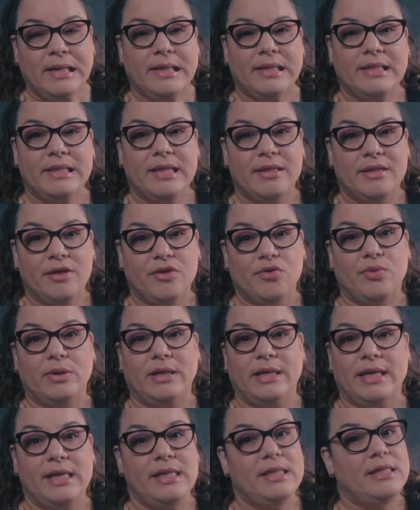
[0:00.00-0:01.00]
Since its
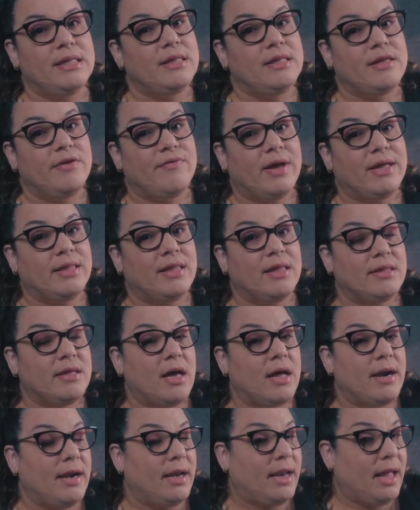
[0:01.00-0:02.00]
release, this device has
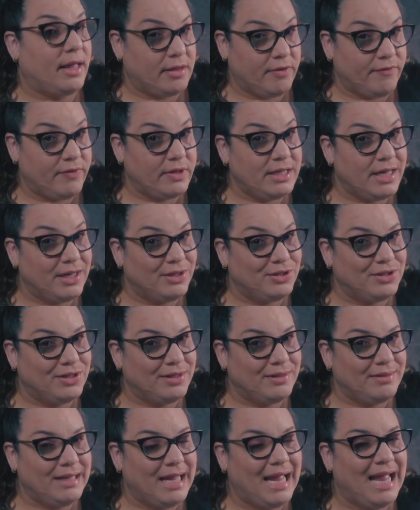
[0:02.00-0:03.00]
gotten lots of
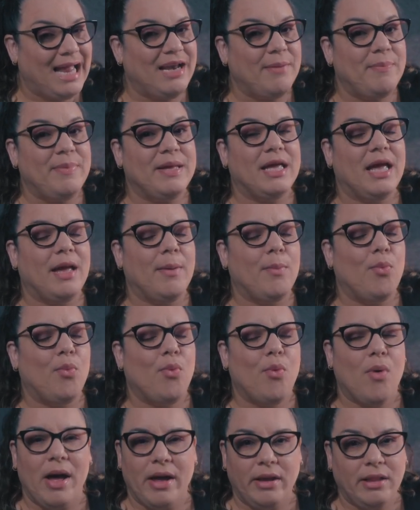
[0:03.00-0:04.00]
attention and it became
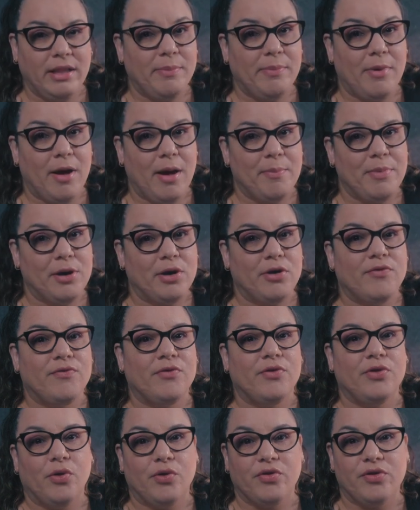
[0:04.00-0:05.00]
wildly popular
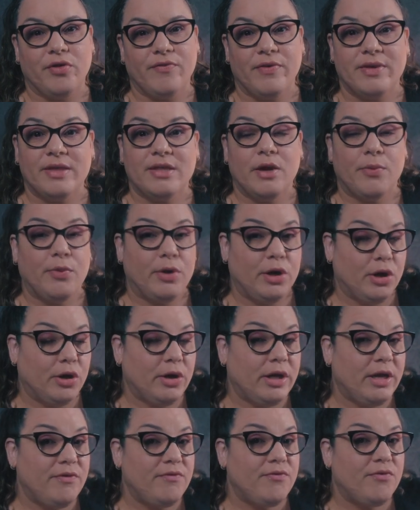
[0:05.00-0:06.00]
for those of us that were
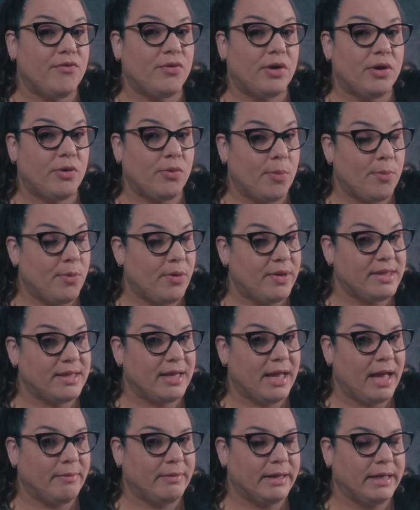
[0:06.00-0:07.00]
looking for a Chrome OS
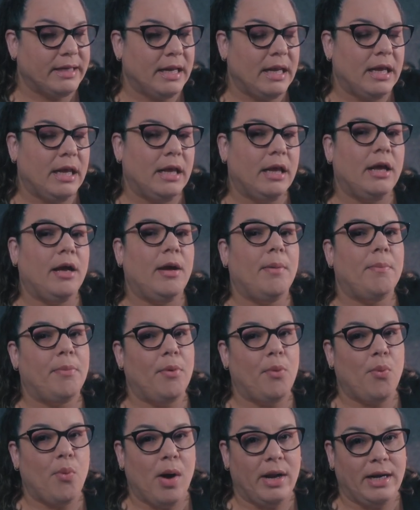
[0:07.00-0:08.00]
tablet
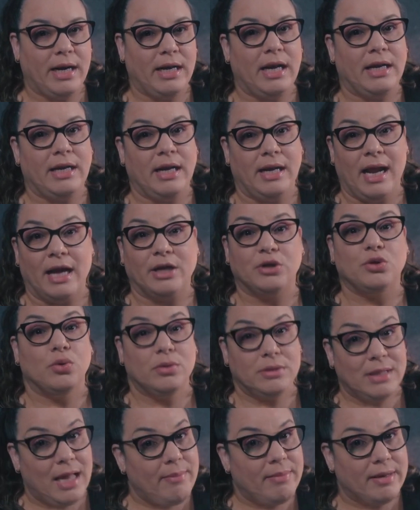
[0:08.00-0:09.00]
but wanted it in actual
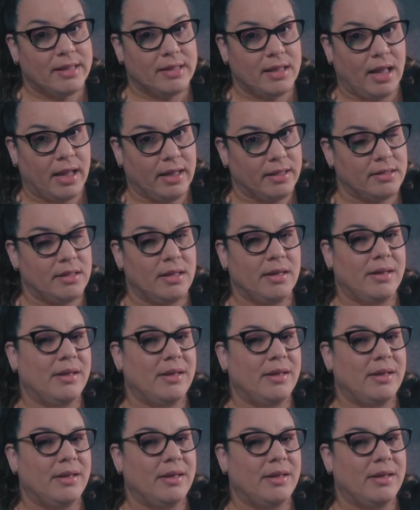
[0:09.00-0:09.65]
tablet size,